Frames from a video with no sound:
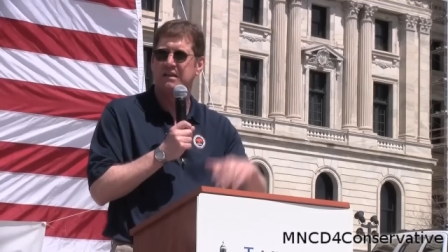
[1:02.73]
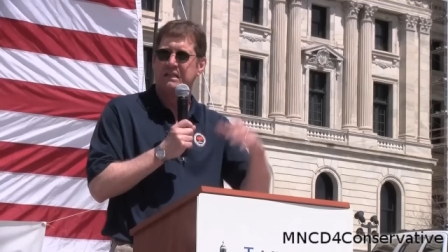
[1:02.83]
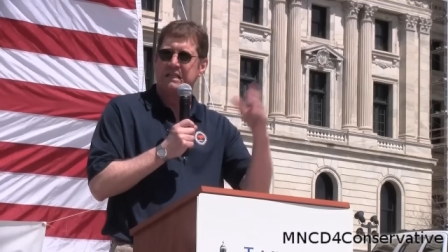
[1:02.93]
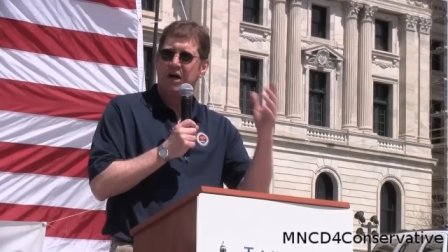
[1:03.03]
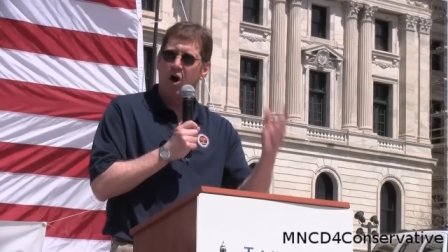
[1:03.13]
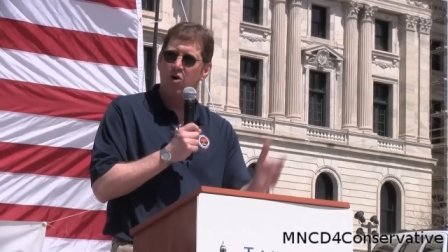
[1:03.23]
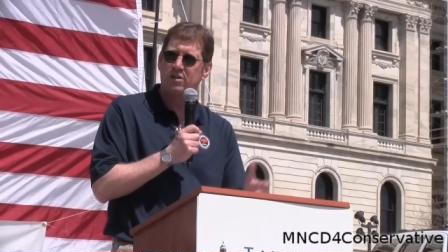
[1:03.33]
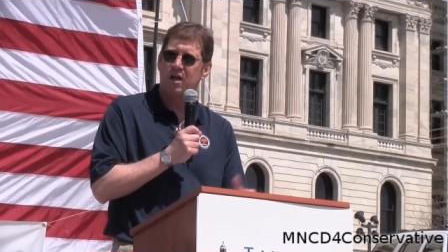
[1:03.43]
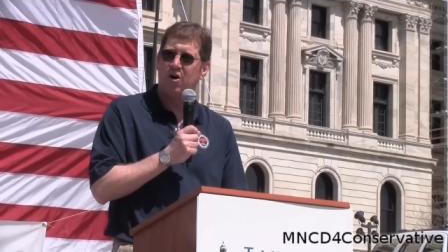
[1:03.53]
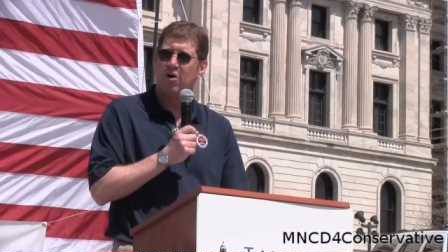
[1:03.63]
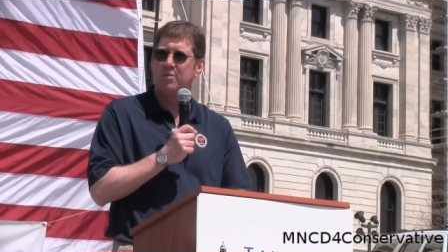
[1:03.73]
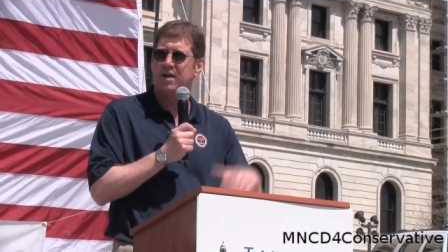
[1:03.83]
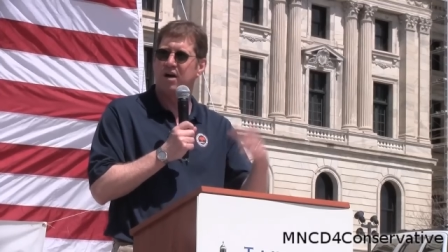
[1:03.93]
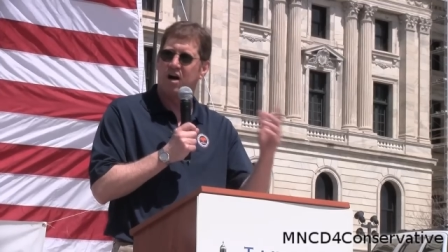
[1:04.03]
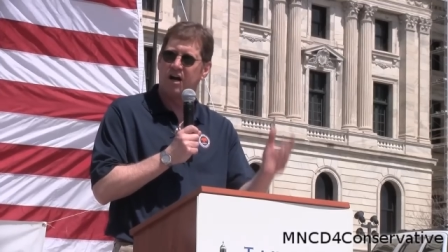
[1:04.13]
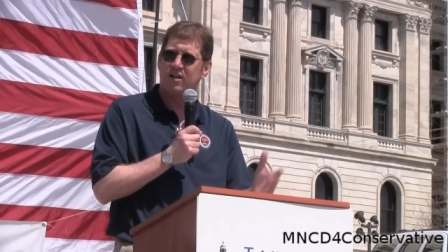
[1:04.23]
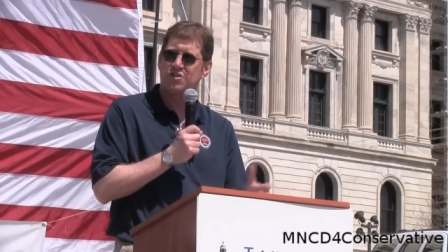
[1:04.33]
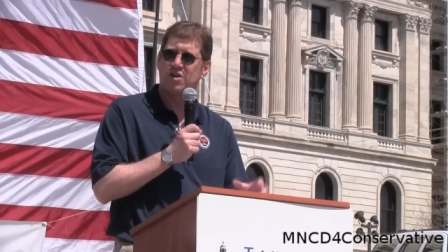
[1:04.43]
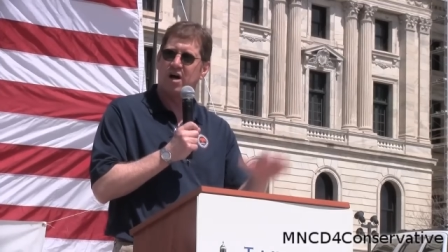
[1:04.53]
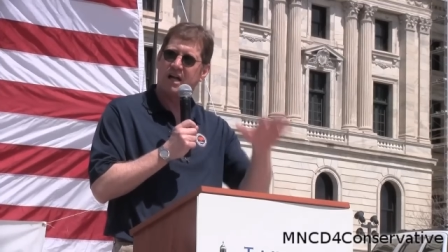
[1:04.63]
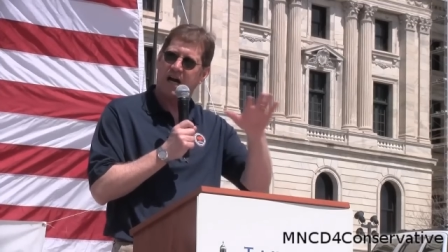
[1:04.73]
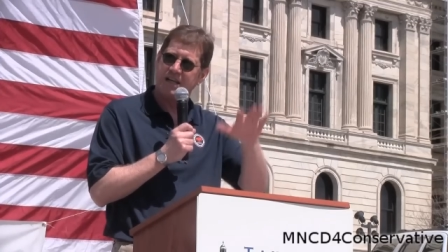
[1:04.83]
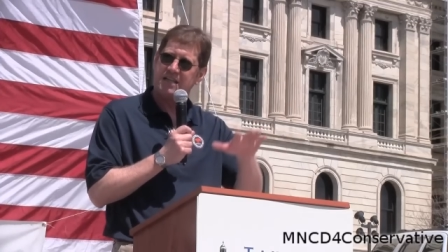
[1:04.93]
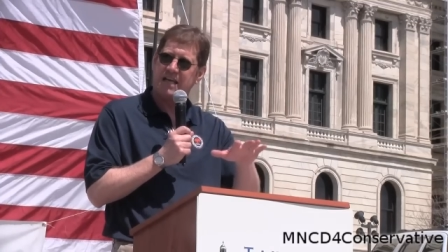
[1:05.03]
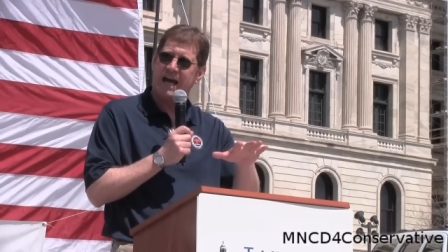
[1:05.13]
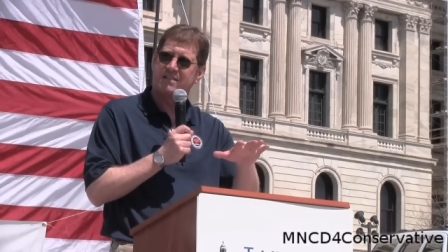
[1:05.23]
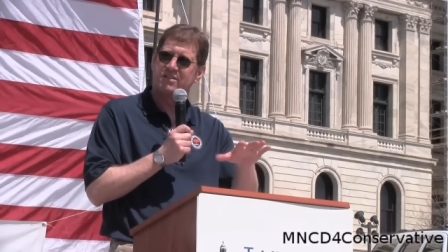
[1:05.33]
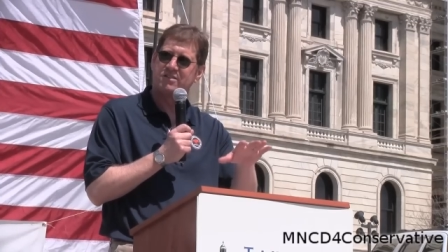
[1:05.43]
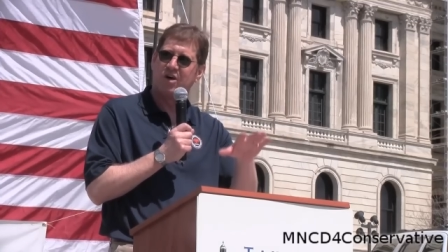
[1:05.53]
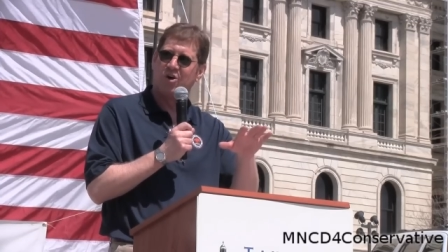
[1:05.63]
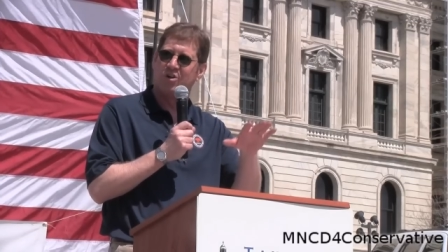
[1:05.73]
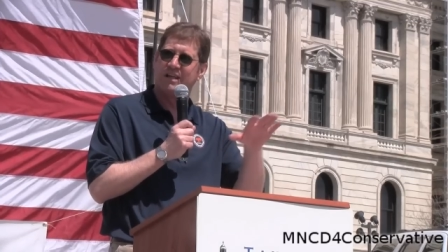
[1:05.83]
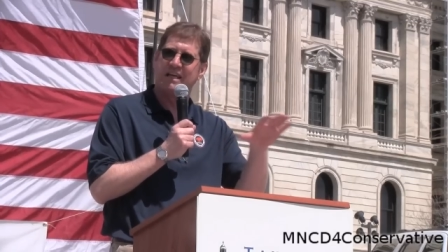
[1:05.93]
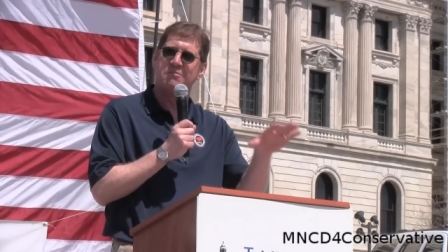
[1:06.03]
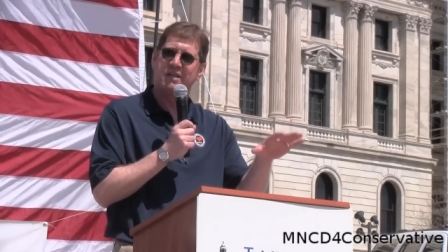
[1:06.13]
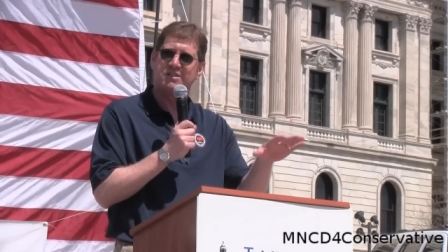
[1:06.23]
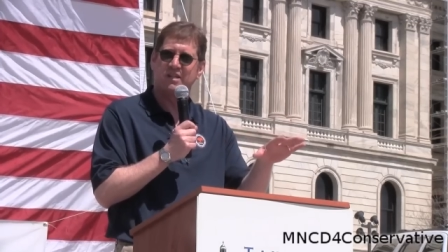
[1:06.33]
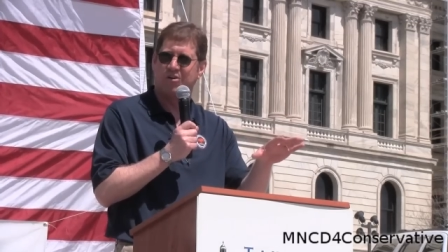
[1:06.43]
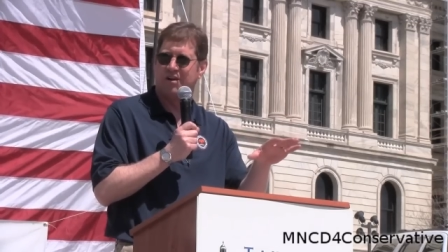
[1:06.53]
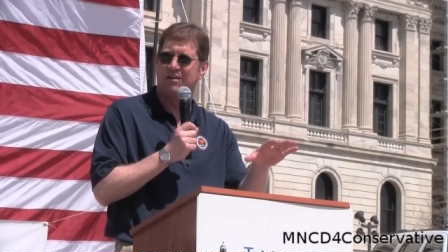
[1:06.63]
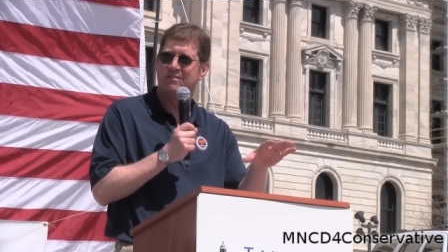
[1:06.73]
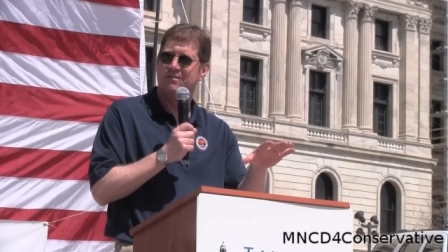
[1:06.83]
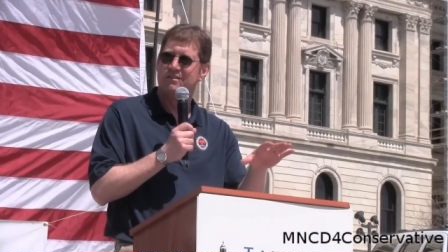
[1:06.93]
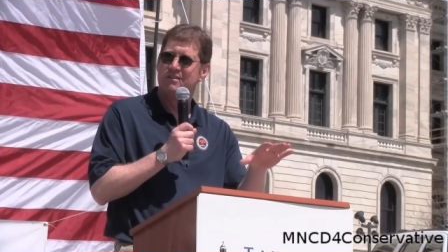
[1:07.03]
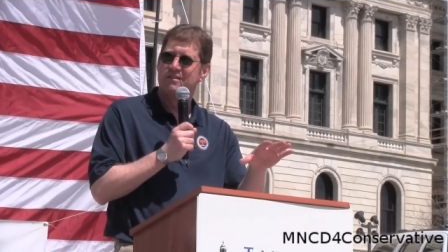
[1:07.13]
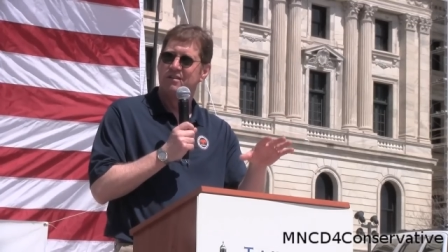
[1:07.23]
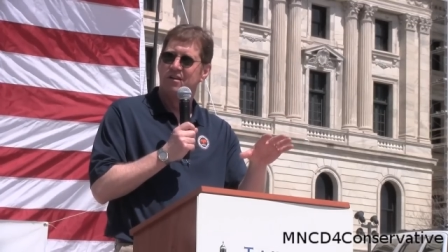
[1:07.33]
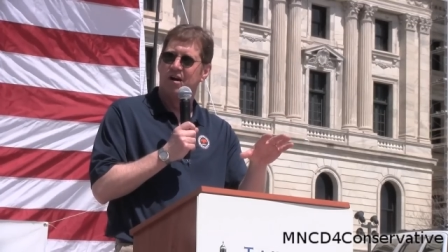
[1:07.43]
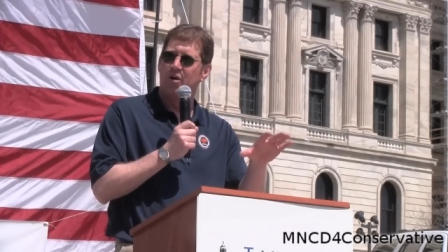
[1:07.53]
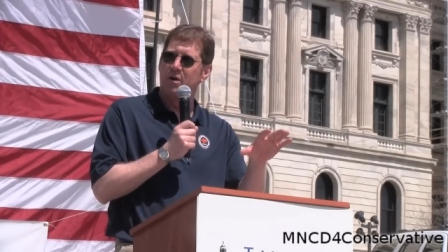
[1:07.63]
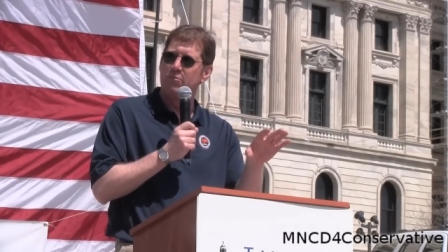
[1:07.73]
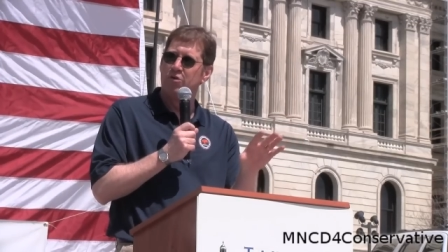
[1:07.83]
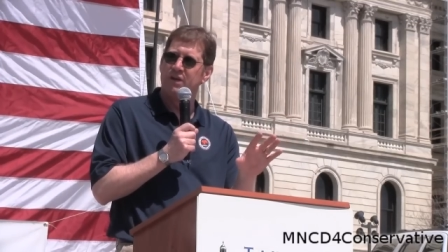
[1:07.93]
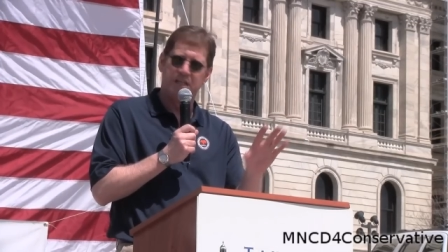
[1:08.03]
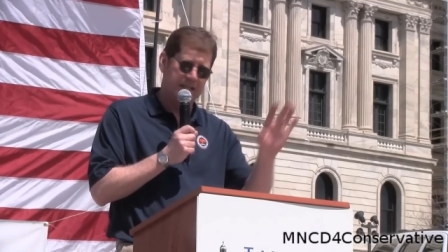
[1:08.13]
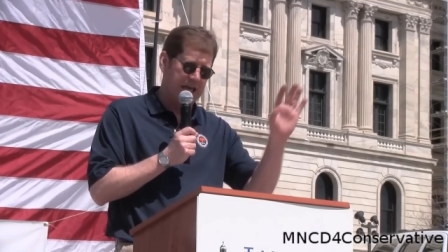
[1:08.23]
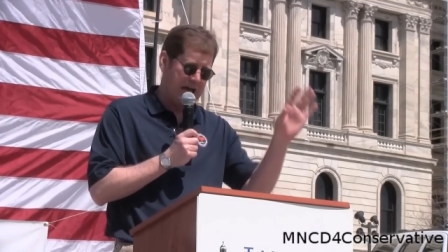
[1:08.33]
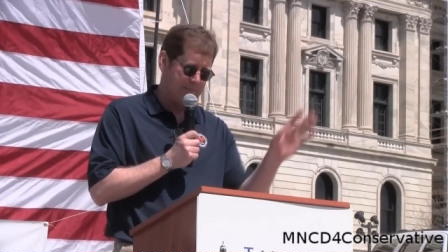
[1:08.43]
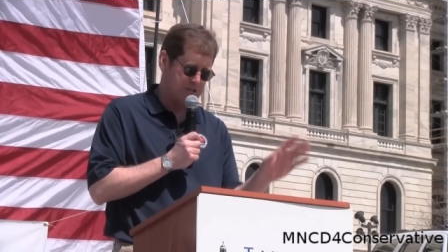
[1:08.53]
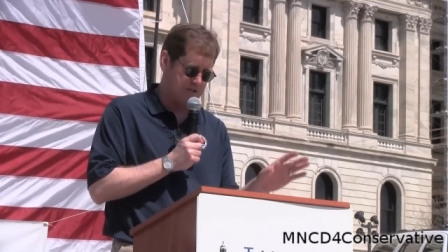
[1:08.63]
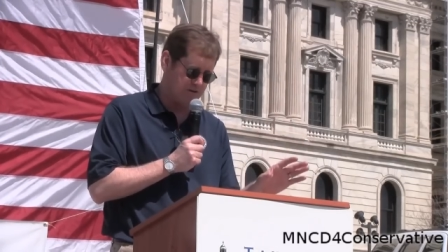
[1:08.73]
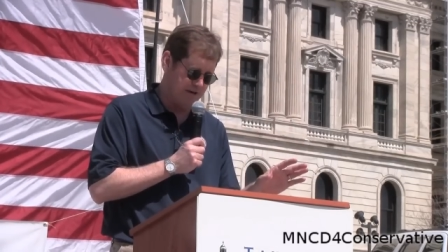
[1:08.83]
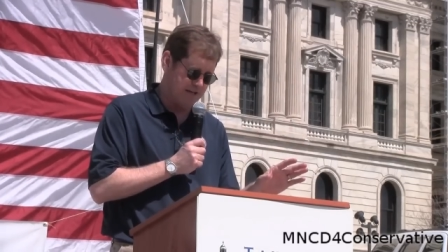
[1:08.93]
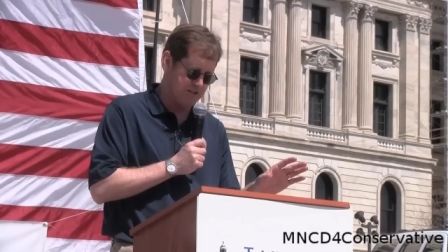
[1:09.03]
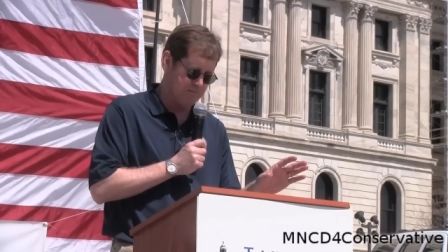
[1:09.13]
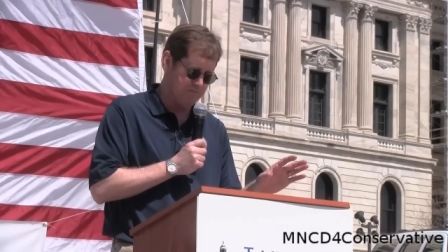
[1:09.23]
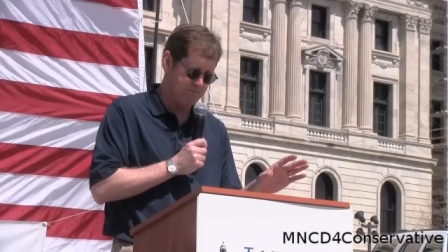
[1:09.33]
to Oklahoma to Arkansas, cutting taxes, only in Minnesota are we moving in the opposite direction.